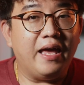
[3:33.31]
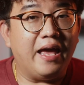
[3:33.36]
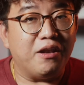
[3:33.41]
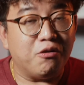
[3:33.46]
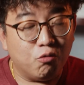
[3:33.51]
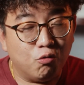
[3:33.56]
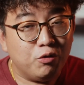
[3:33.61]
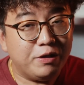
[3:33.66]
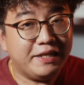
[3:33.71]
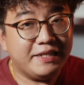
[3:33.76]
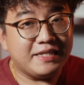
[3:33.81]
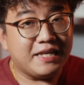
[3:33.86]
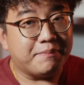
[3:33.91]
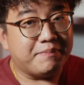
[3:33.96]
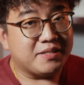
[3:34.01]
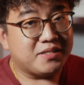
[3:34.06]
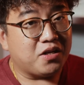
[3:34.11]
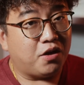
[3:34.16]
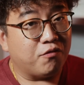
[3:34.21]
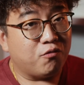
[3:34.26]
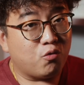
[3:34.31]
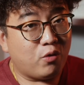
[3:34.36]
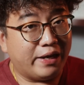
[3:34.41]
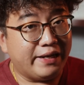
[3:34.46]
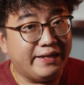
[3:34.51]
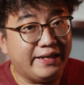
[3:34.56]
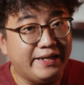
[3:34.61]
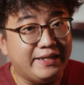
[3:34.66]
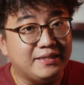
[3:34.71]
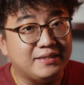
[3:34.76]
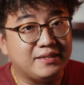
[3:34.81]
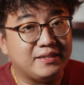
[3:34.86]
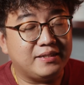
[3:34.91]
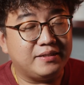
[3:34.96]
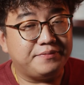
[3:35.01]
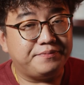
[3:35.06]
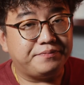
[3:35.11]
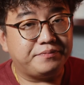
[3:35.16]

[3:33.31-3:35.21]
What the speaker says: and only tapers off quite late.